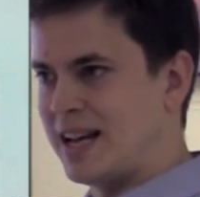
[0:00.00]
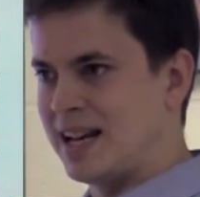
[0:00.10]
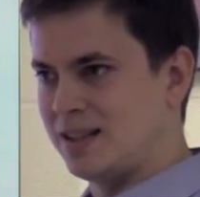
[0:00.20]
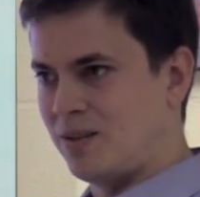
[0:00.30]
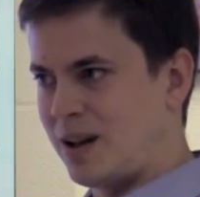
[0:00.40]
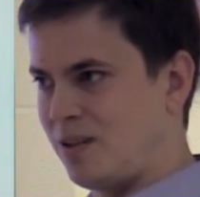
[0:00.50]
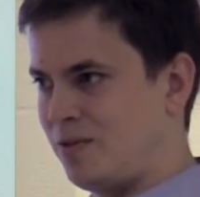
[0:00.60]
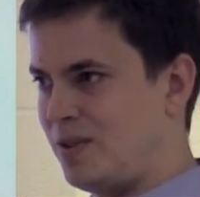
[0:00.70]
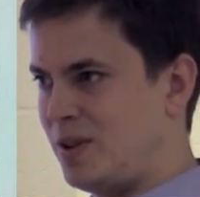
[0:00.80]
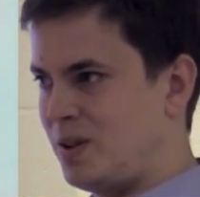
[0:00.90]
and has a lot
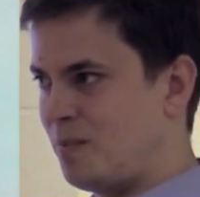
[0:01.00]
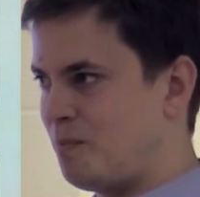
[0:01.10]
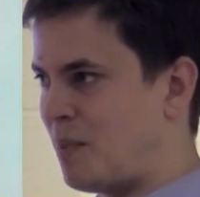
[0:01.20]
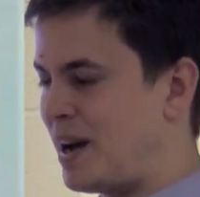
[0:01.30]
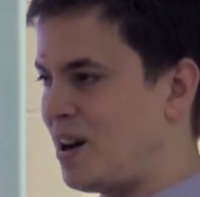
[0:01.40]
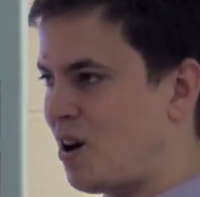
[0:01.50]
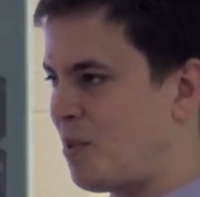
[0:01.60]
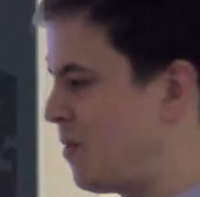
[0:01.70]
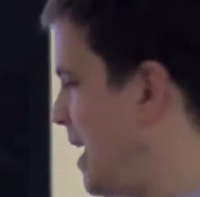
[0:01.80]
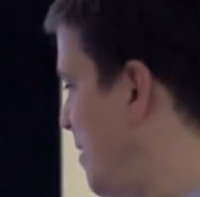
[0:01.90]
of body armor. They